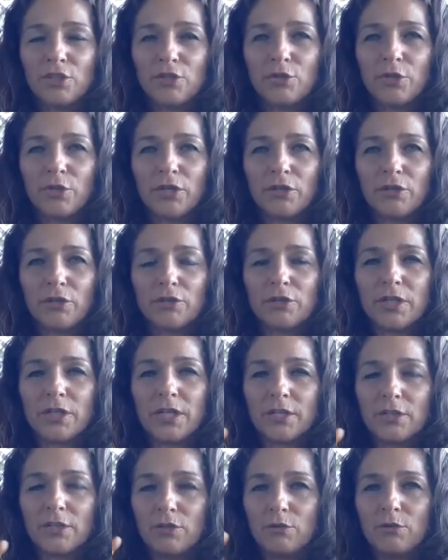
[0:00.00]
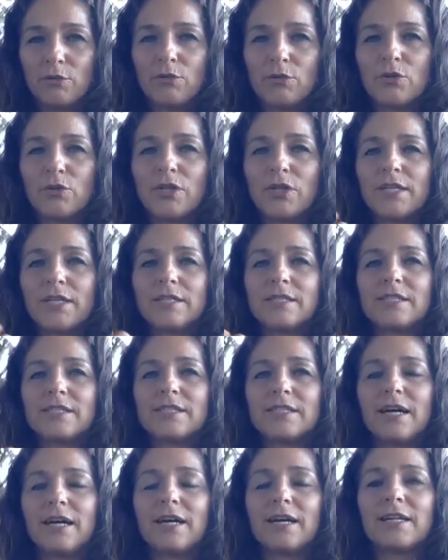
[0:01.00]
triggered and you look
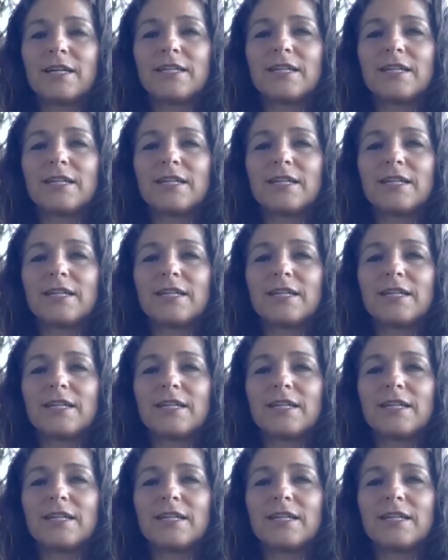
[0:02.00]
inside,